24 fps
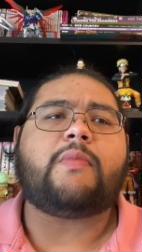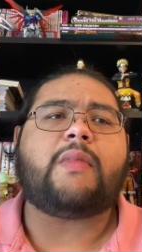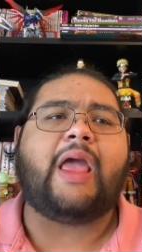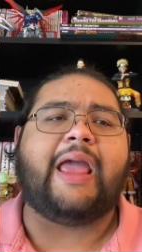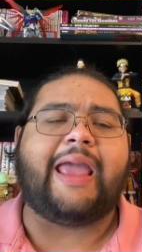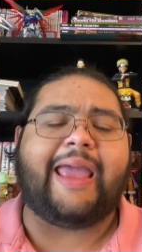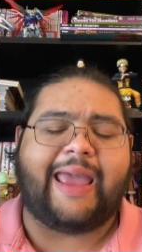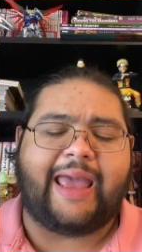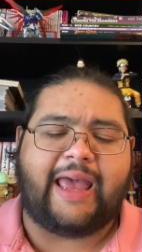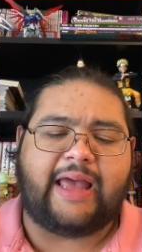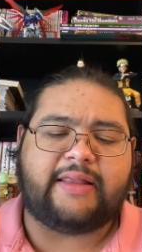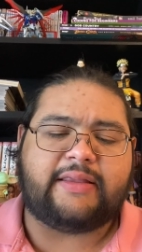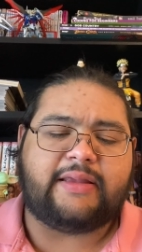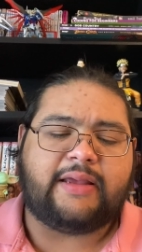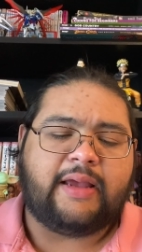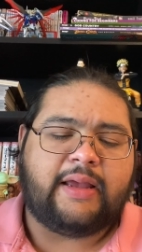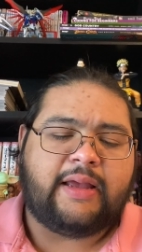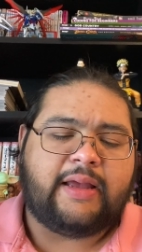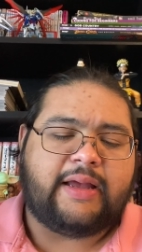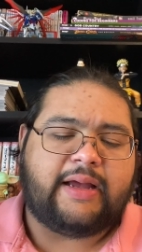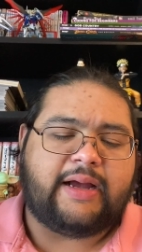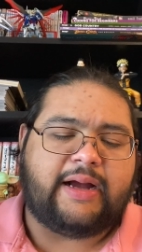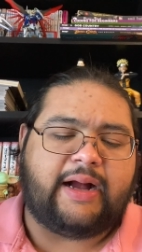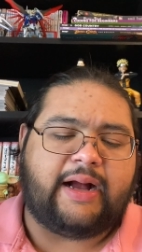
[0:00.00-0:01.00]
and,
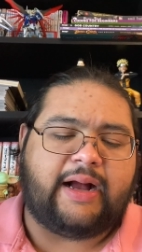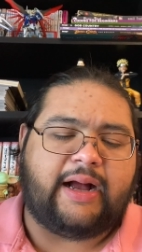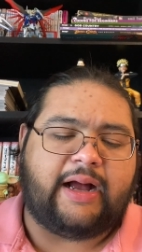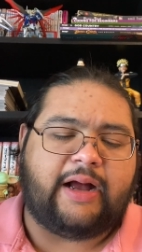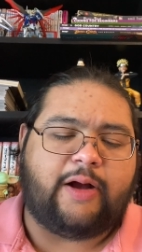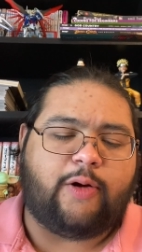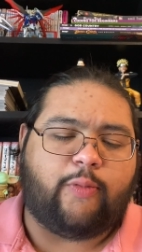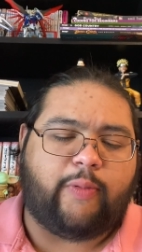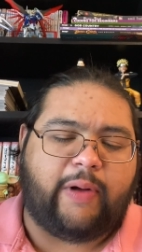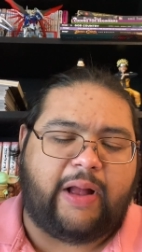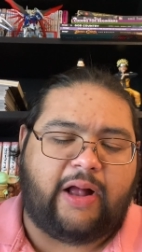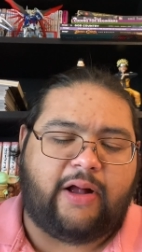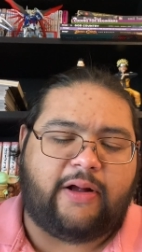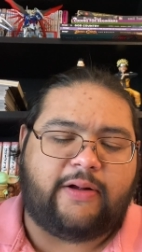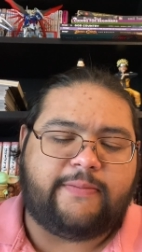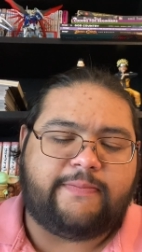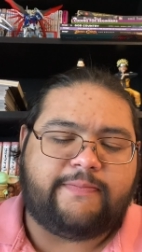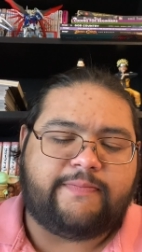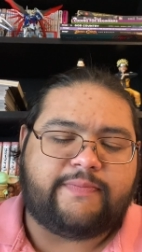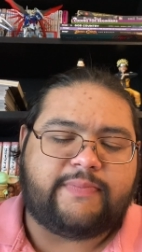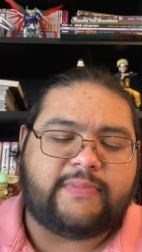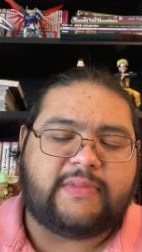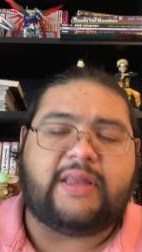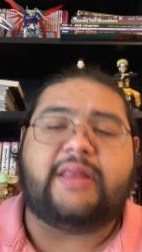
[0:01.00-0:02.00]
uh,
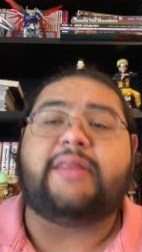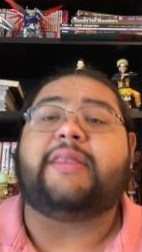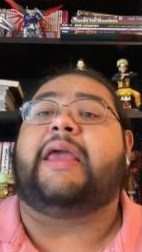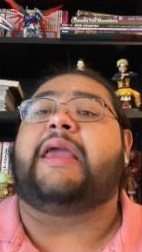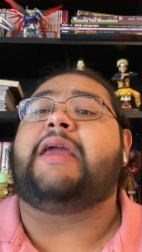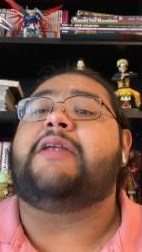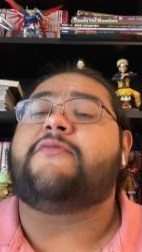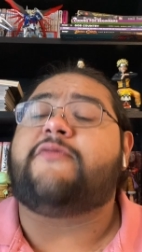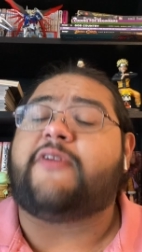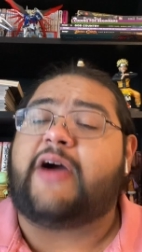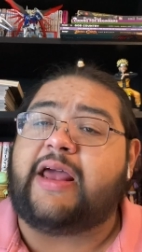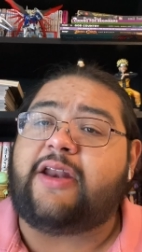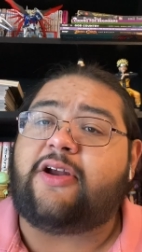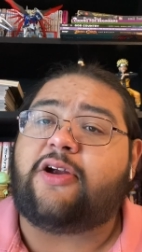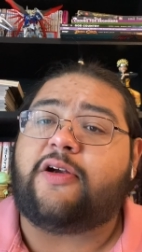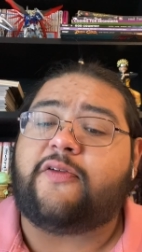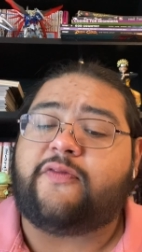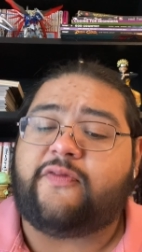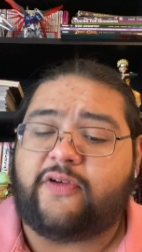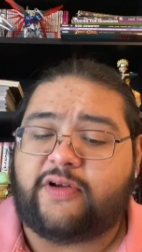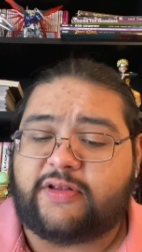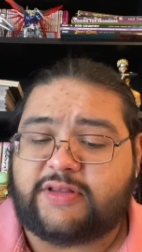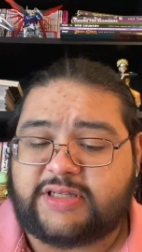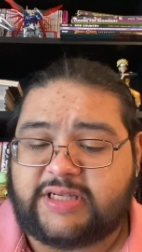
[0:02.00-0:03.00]
well, they invite her
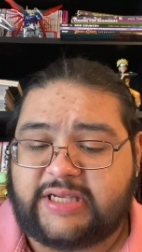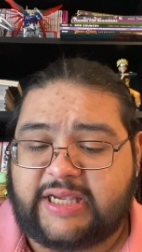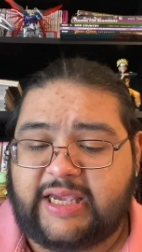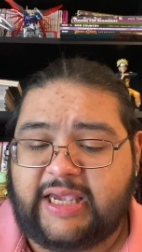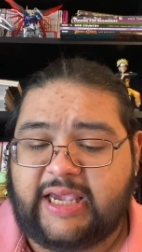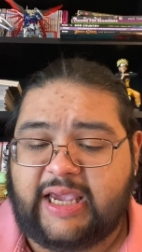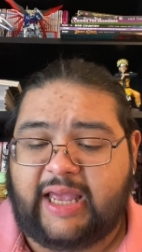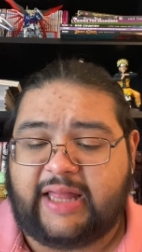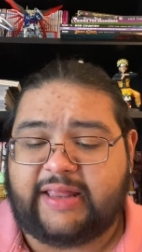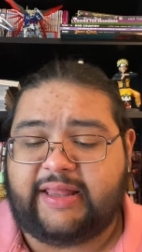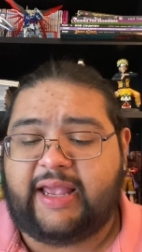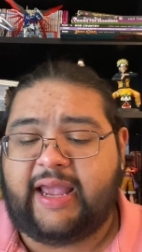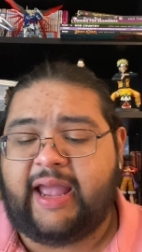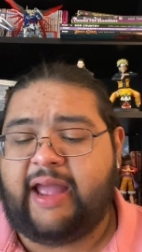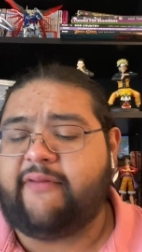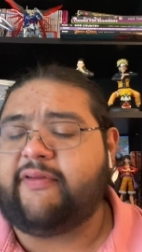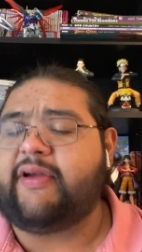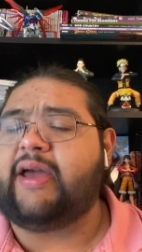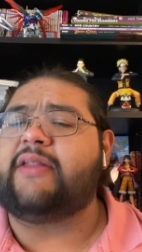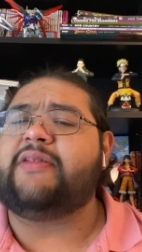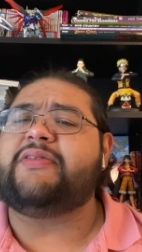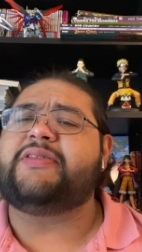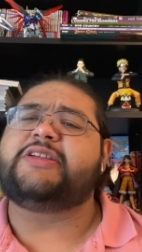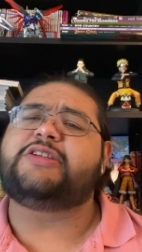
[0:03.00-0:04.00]
for tea, and they have
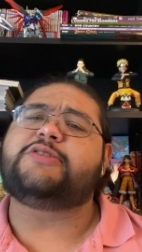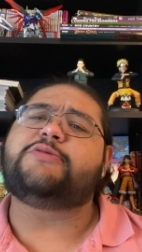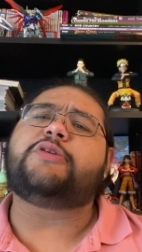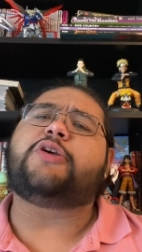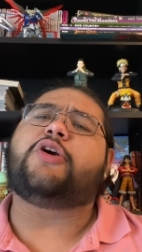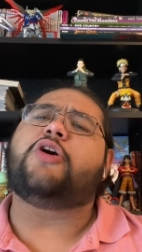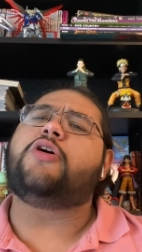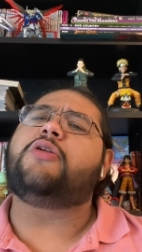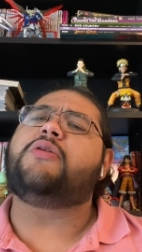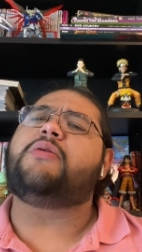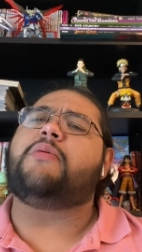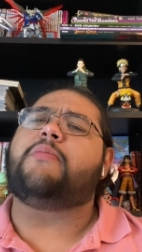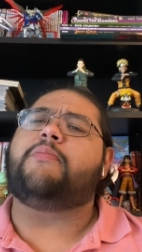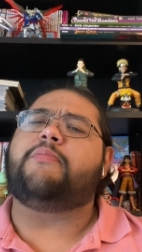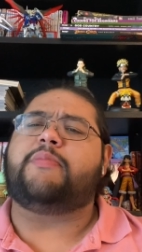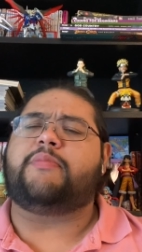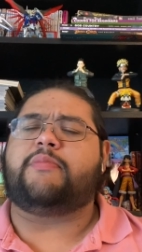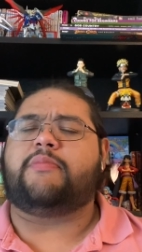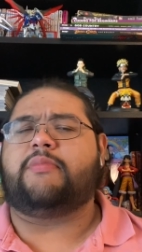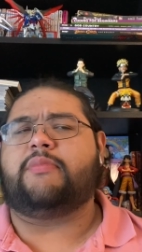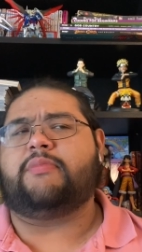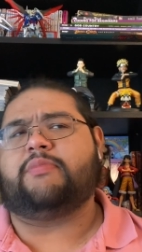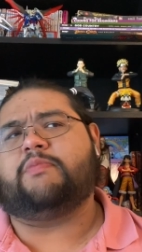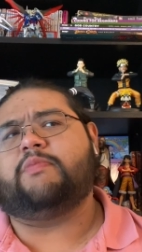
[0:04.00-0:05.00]
kind of this good,
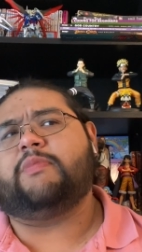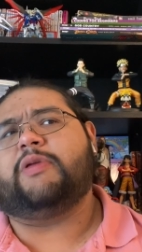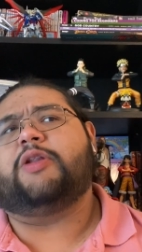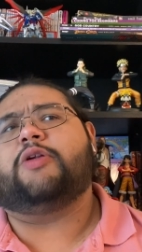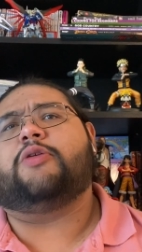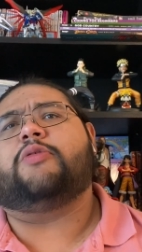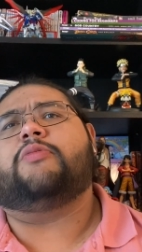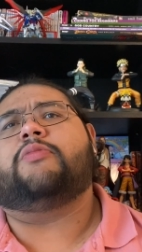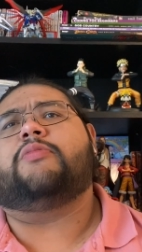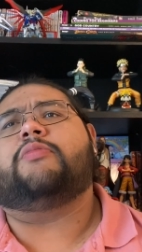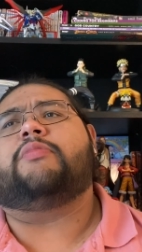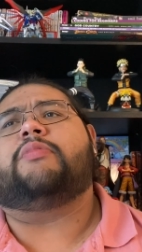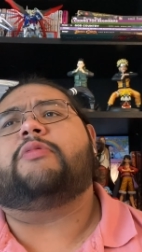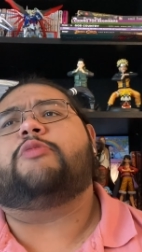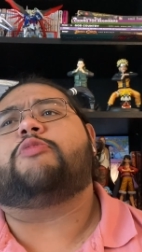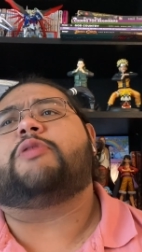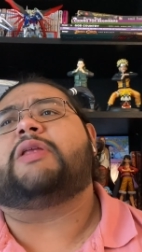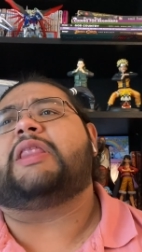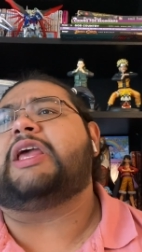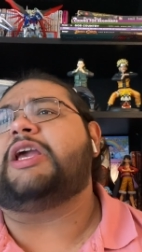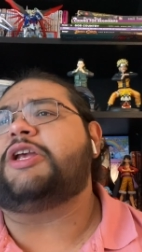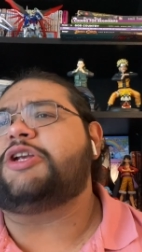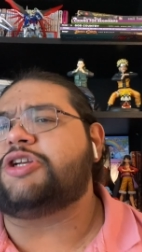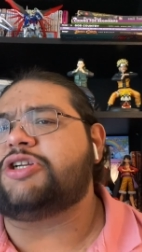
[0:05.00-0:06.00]
you know,
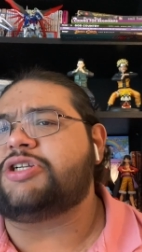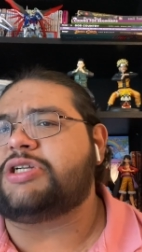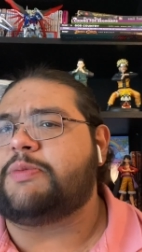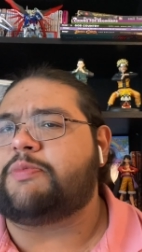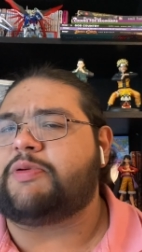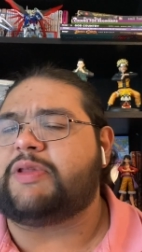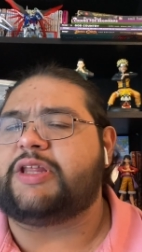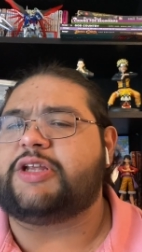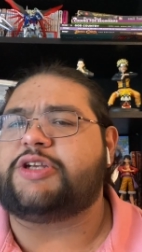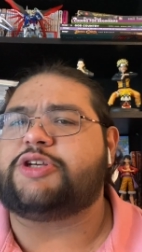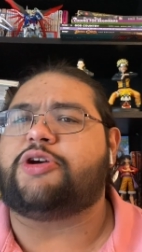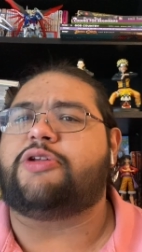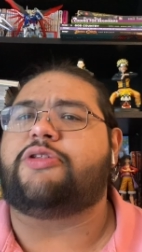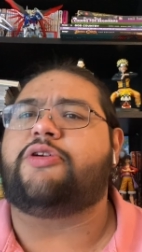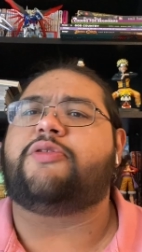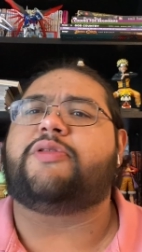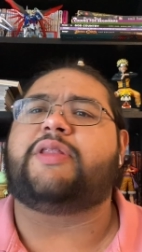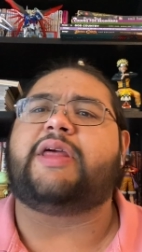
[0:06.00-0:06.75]
relationship with each other.